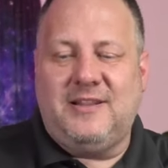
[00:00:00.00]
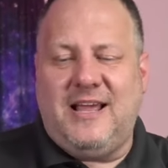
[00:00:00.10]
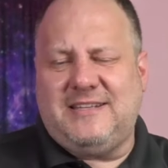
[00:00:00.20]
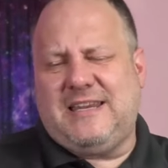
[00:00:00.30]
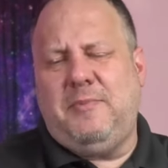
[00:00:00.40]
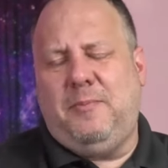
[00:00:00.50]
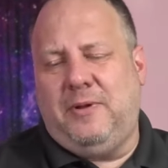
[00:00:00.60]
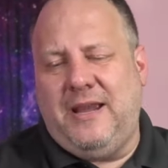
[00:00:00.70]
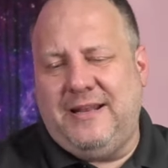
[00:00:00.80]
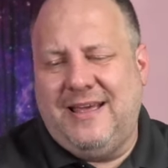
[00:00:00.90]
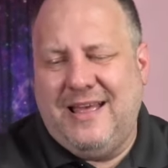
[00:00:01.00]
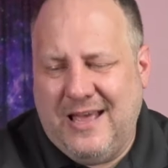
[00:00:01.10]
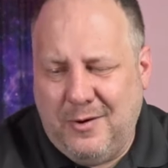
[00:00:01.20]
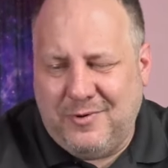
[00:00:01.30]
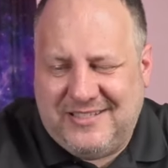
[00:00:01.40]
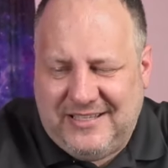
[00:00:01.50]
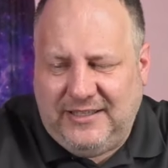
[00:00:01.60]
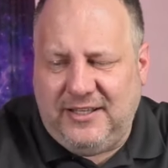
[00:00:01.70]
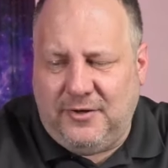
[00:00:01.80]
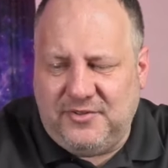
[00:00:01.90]
The last game we played was
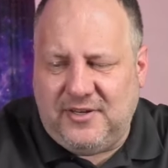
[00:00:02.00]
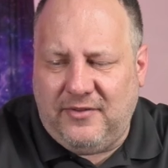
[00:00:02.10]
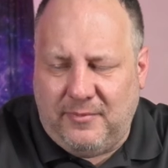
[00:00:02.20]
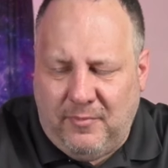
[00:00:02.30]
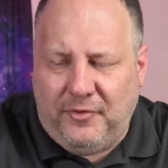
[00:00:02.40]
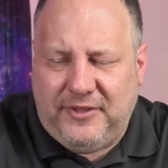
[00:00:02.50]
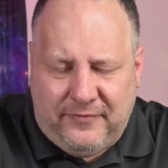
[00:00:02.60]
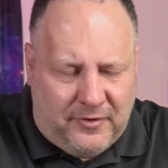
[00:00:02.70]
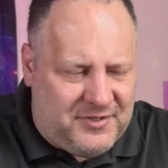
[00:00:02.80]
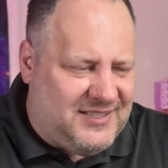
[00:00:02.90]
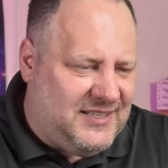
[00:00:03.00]
Sentinels of the Multiverse.